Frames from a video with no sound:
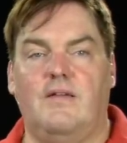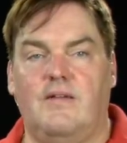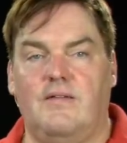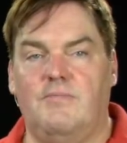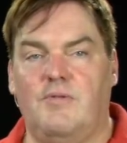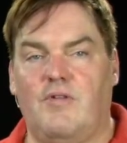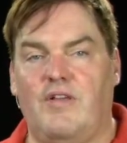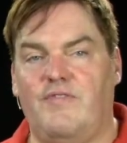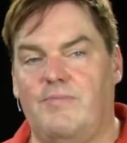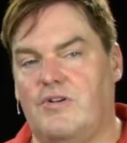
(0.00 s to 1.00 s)

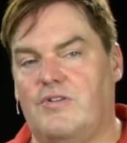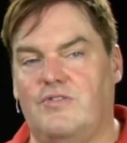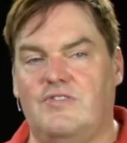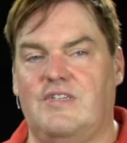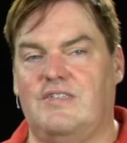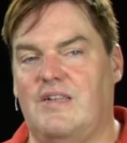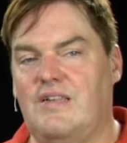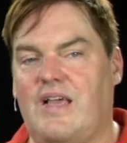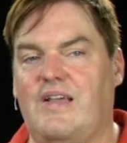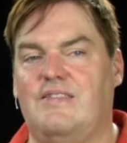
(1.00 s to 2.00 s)
mimoLive Reporter also has a
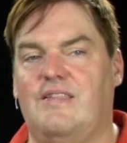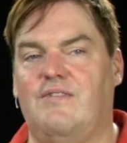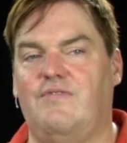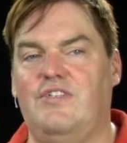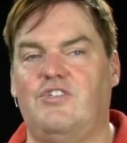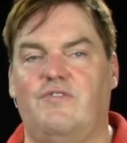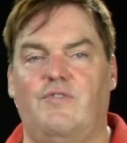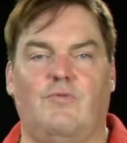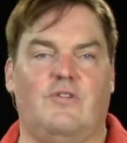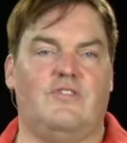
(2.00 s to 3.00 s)
nice little feature if
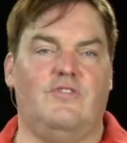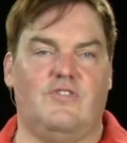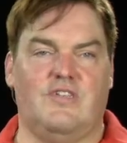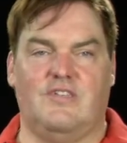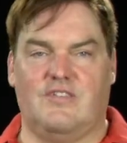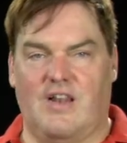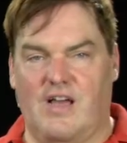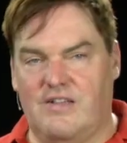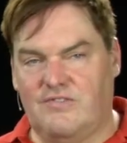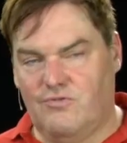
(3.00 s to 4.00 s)
you want to use it as
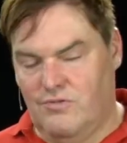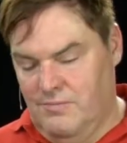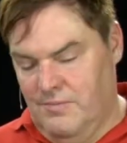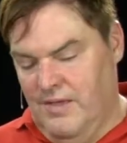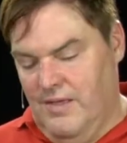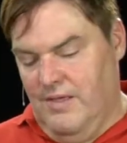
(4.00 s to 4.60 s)
classroom.